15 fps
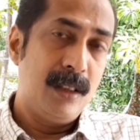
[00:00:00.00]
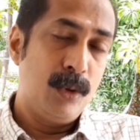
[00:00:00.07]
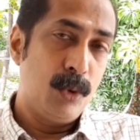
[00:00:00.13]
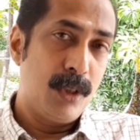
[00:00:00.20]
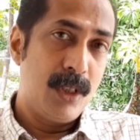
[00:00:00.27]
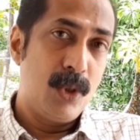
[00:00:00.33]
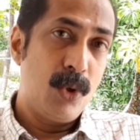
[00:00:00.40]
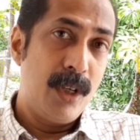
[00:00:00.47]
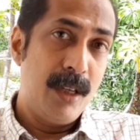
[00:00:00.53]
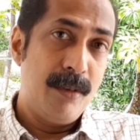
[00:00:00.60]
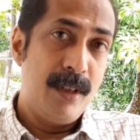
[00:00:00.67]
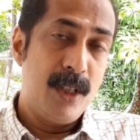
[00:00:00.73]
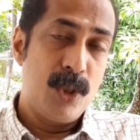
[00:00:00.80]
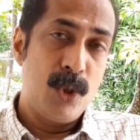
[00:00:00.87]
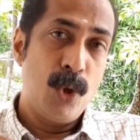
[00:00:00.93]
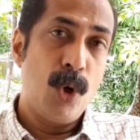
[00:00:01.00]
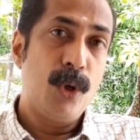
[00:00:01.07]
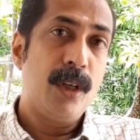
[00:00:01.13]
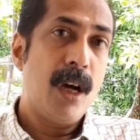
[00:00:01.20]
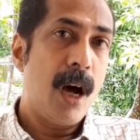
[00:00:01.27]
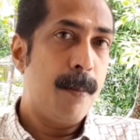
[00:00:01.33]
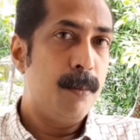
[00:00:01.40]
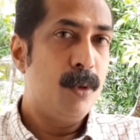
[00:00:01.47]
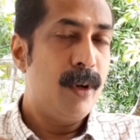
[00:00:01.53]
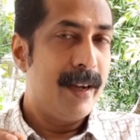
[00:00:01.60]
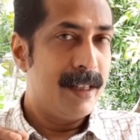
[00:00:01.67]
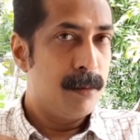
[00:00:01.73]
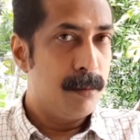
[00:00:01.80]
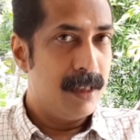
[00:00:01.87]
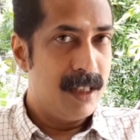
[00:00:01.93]
2021 is not up to
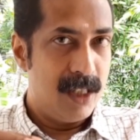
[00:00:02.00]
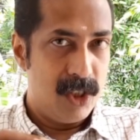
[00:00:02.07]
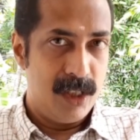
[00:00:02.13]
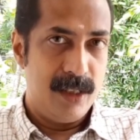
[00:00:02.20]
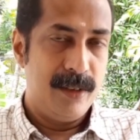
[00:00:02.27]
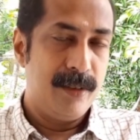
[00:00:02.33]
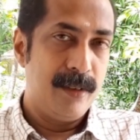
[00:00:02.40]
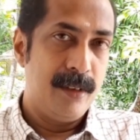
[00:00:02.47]
expectation.